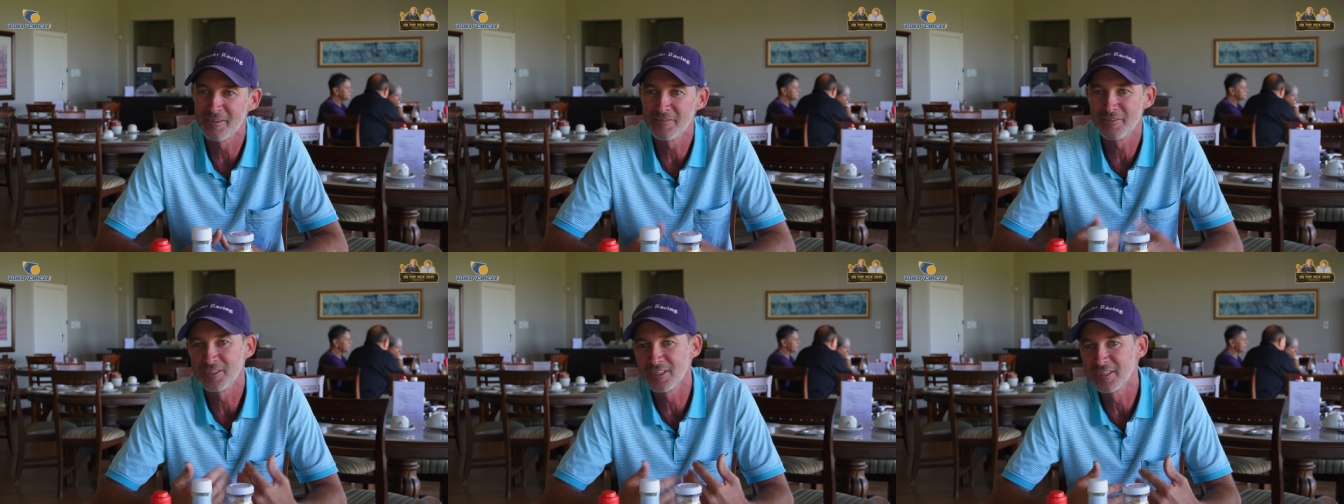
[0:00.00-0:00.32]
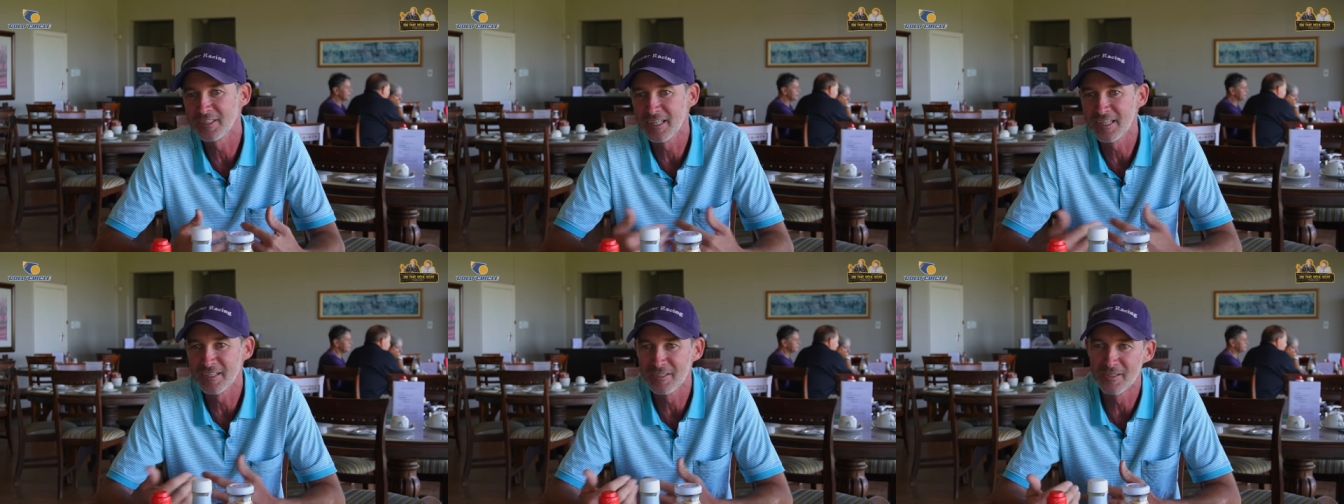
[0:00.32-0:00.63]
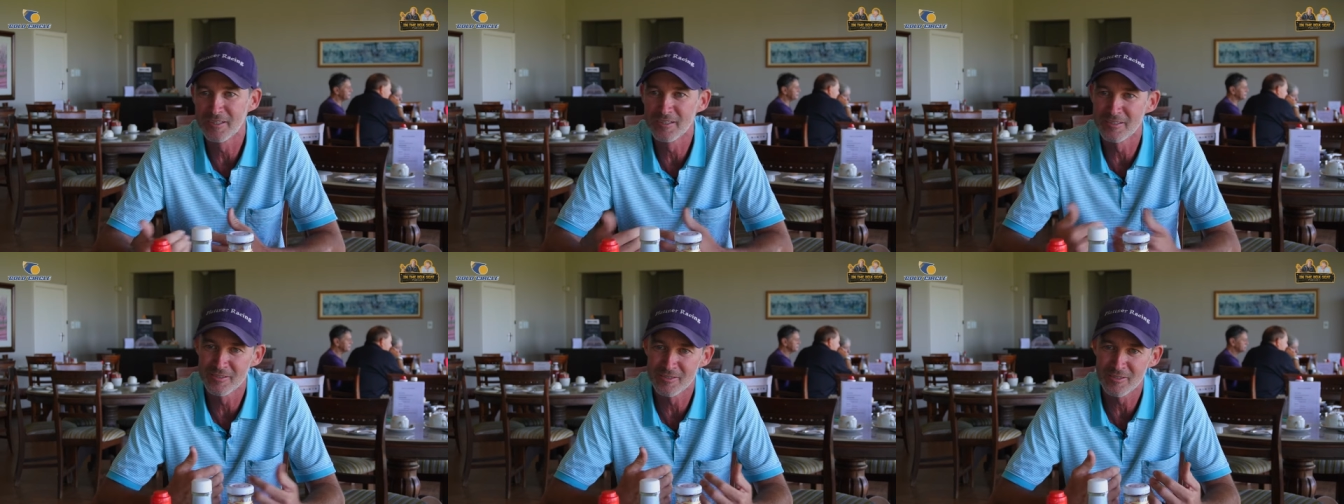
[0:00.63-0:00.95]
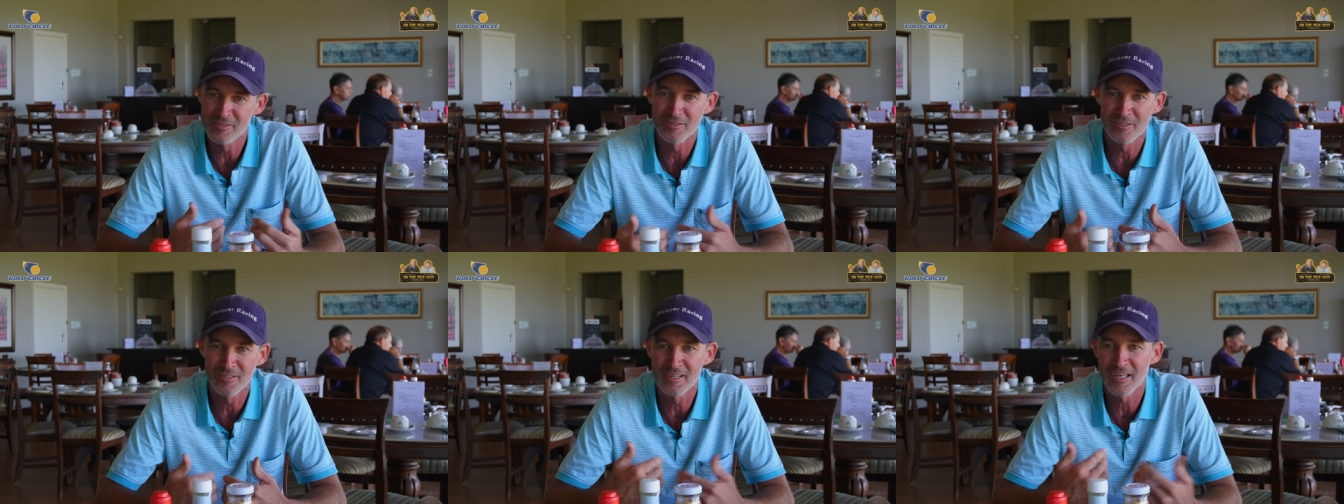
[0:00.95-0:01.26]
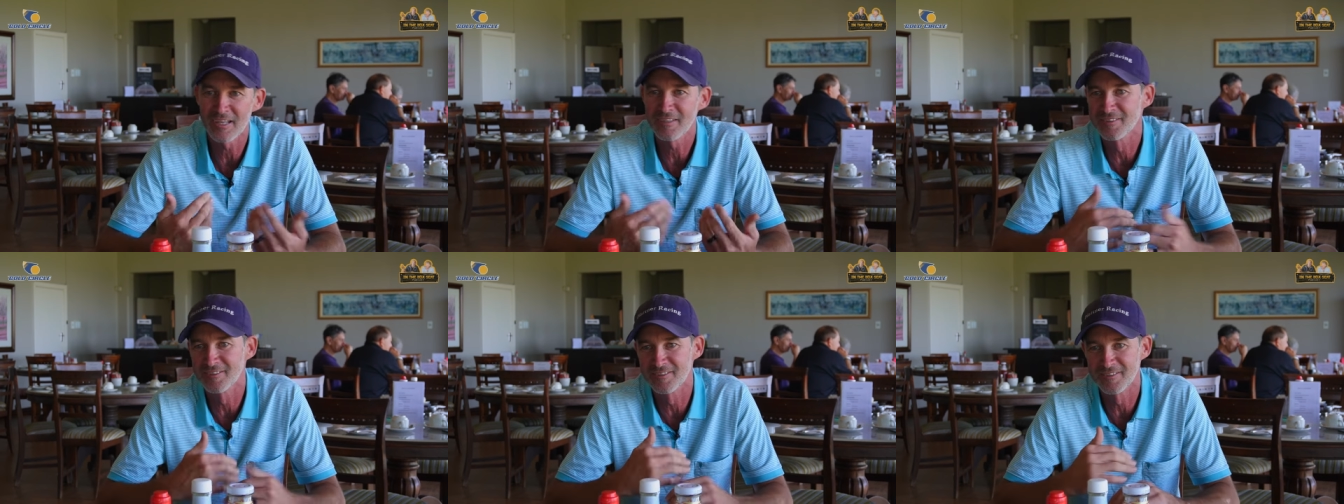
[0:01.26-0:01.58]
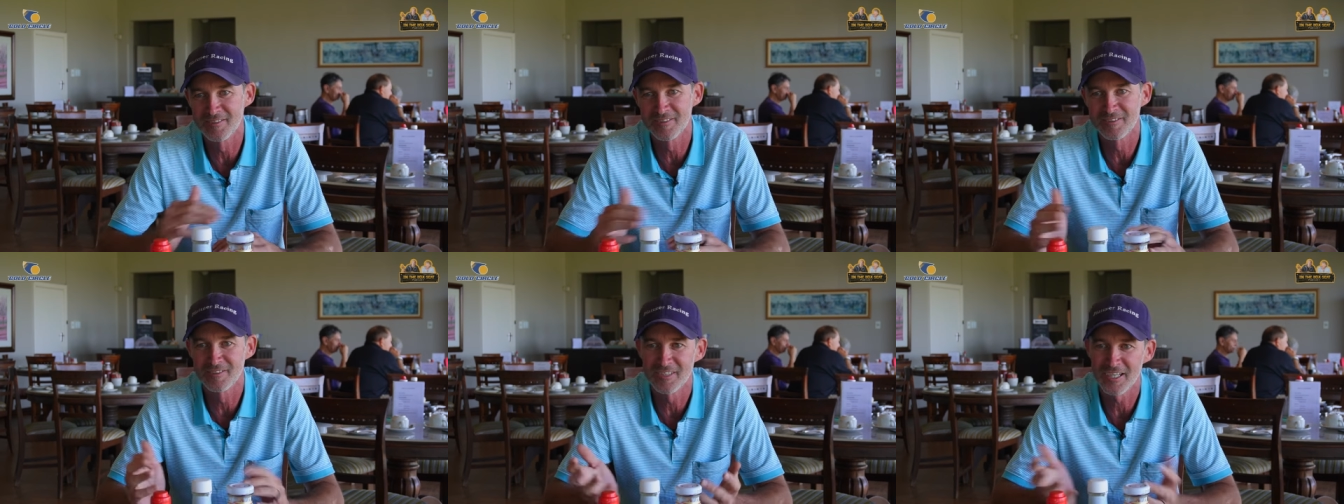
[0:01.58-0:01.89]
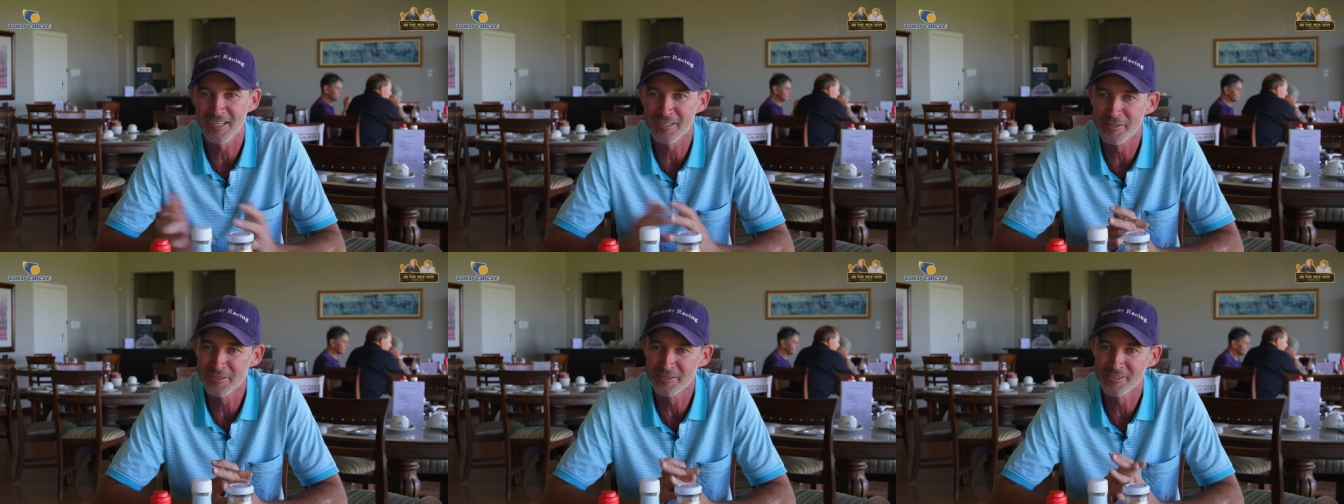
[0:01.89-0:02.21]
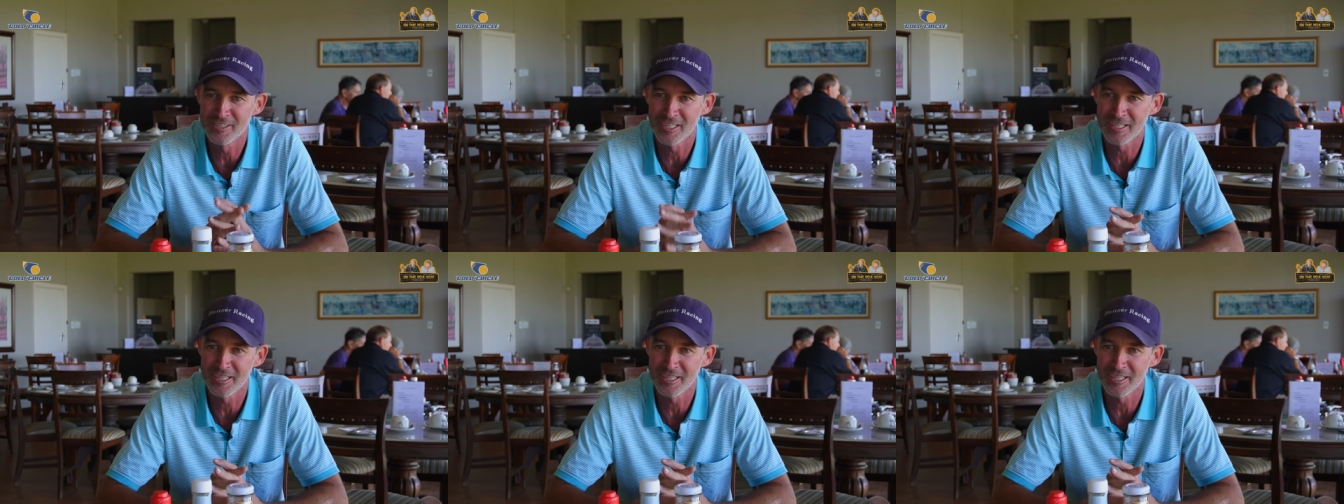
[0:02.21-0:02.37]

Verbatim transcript: obviously then that tail,